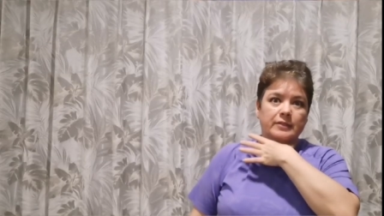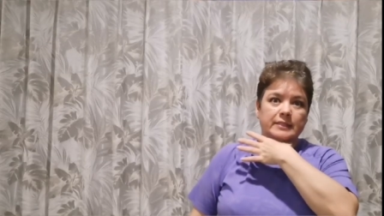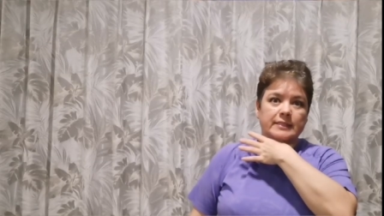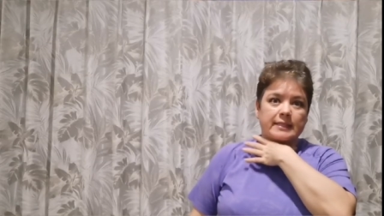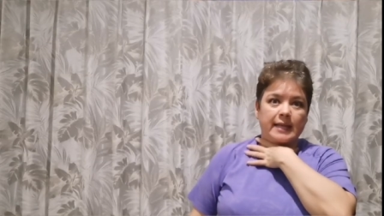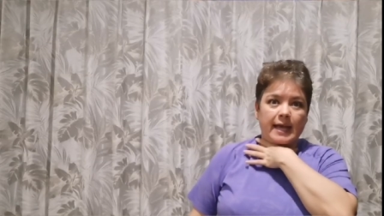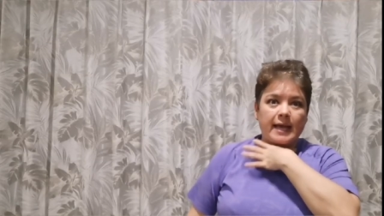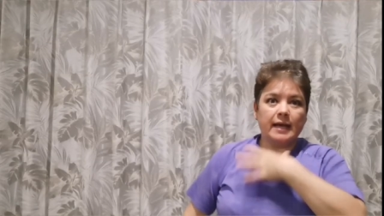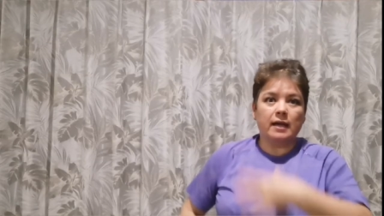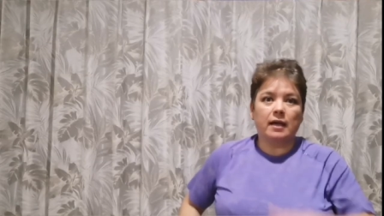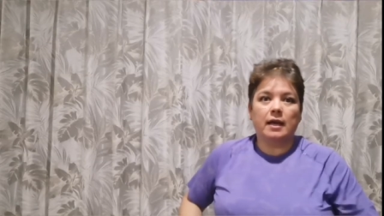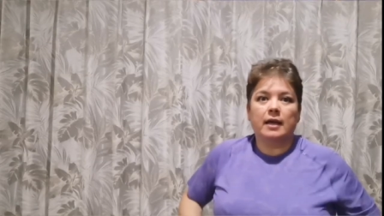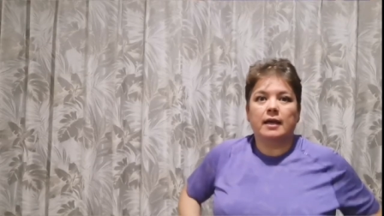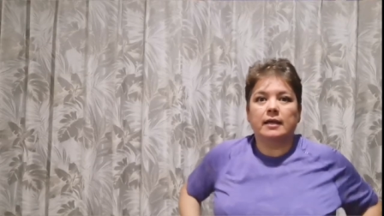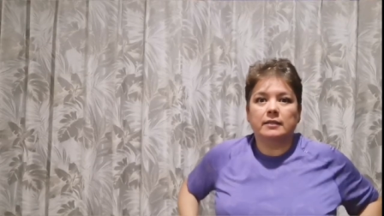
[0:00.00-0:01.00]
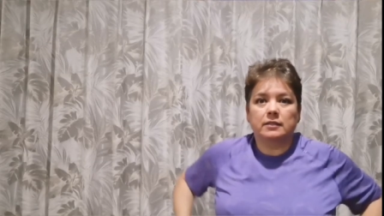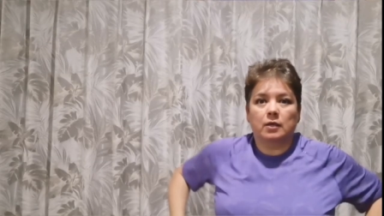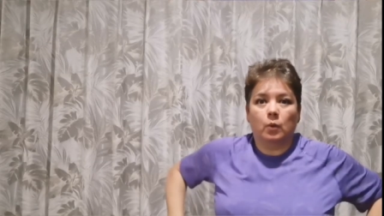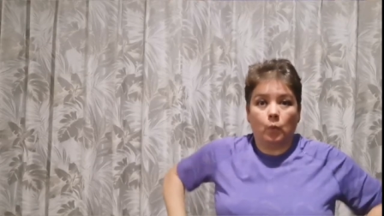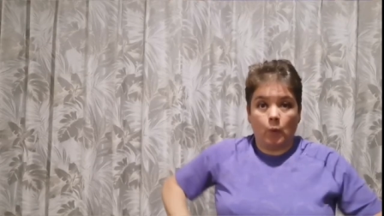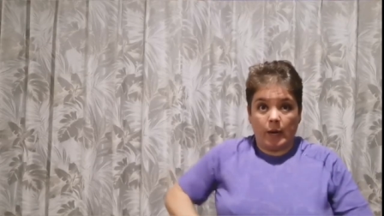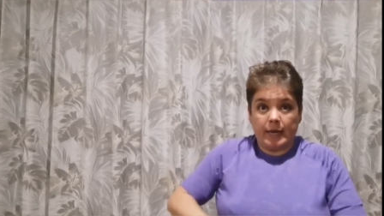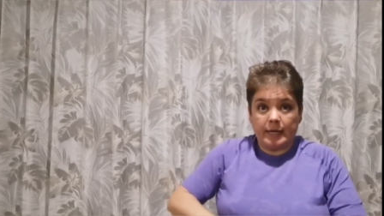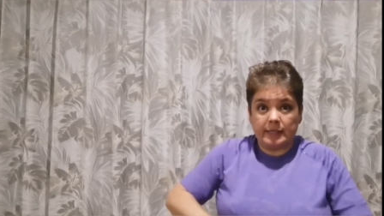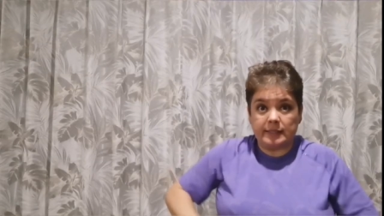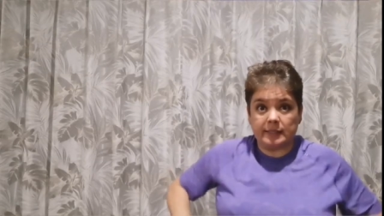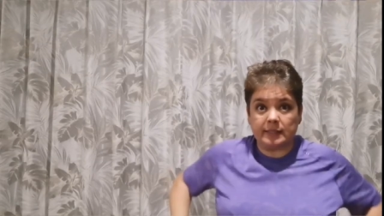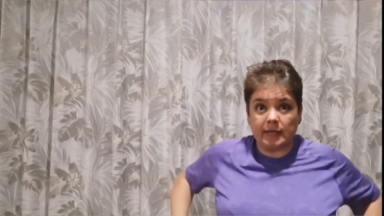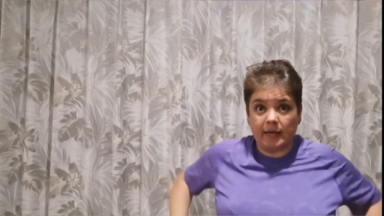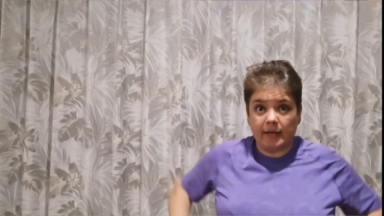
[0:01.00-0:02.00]
is neck and
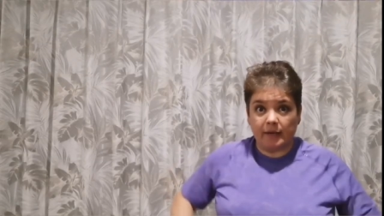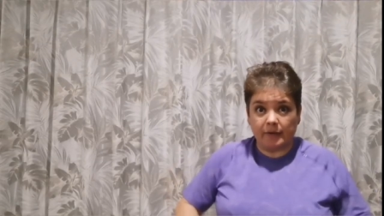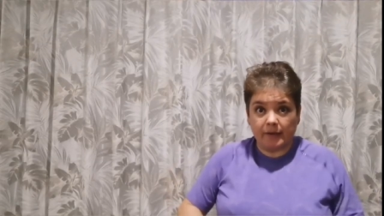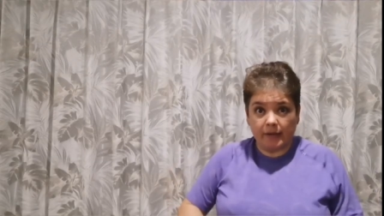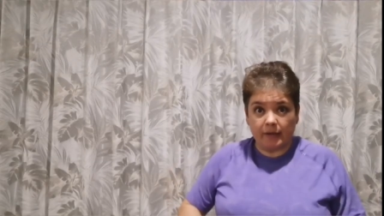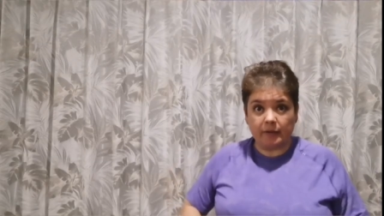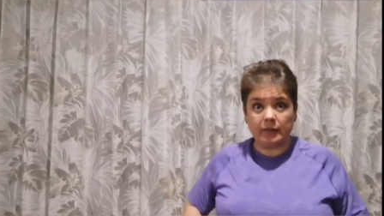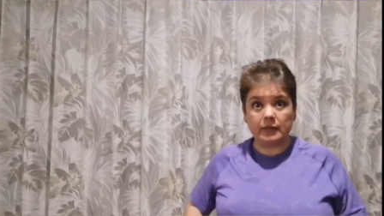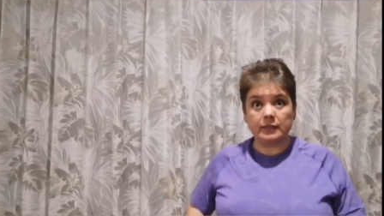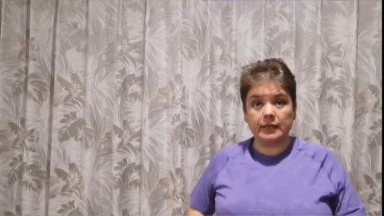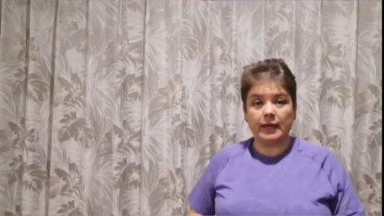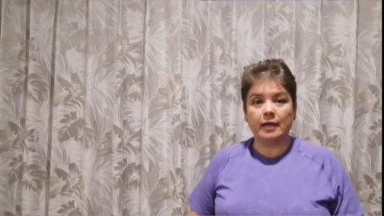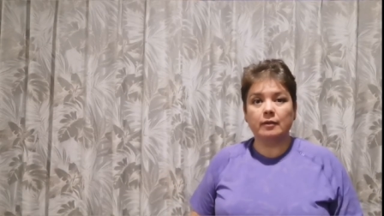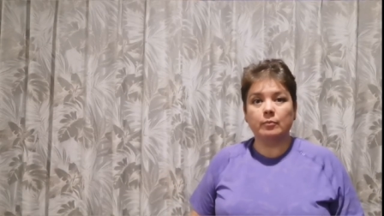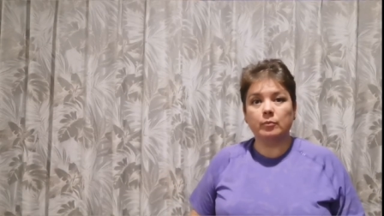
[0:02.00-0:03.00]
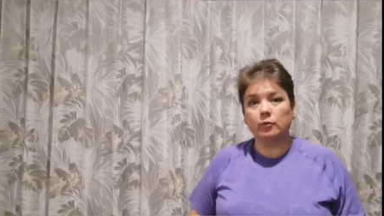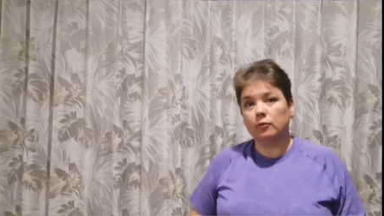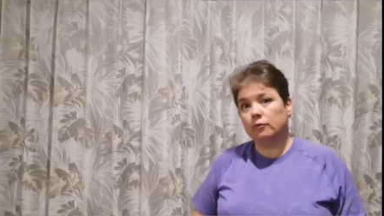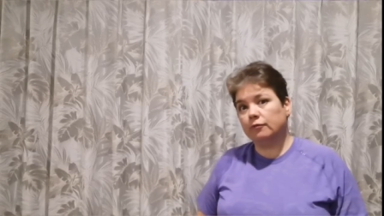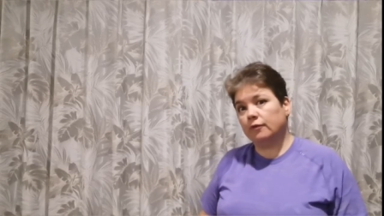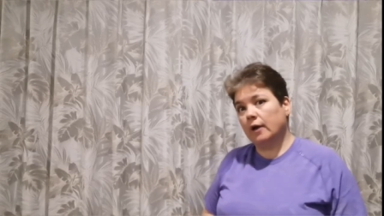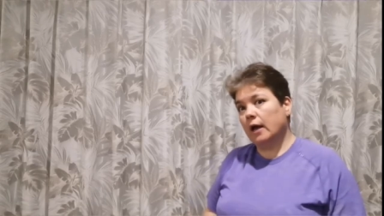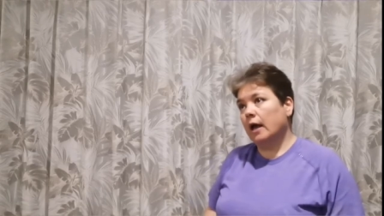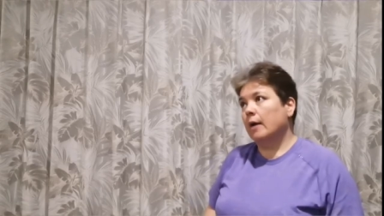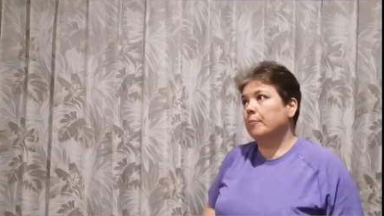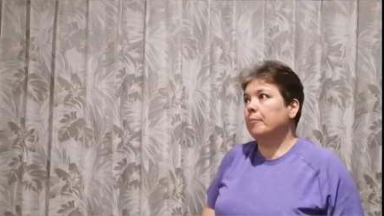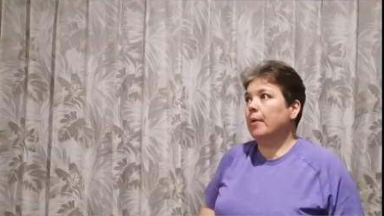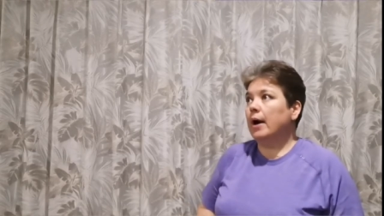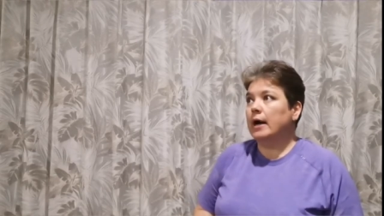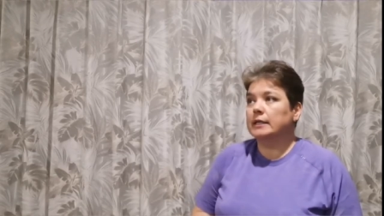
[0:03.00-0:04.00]
waist area that can move,
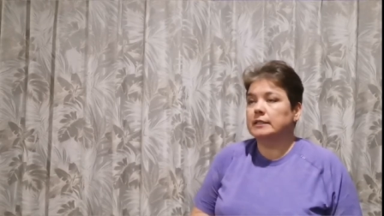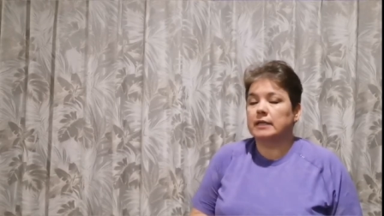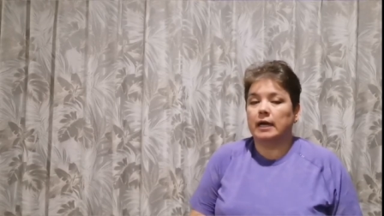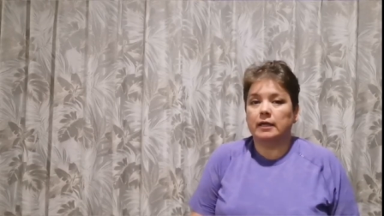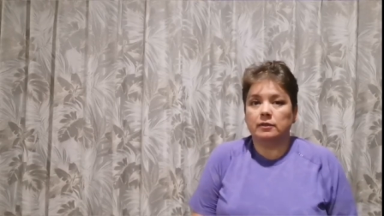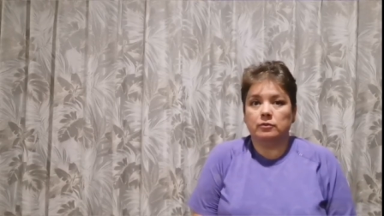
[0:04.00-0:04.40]
but